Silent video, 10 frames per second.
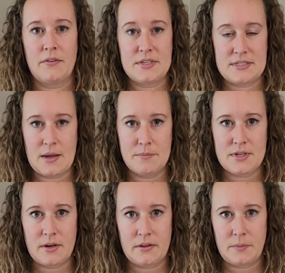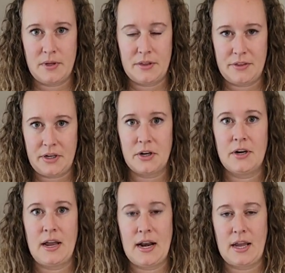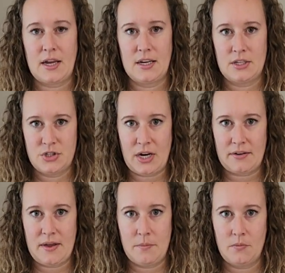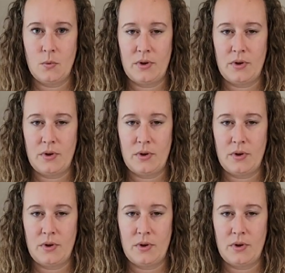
the stems are a little bit thicker and I can inject them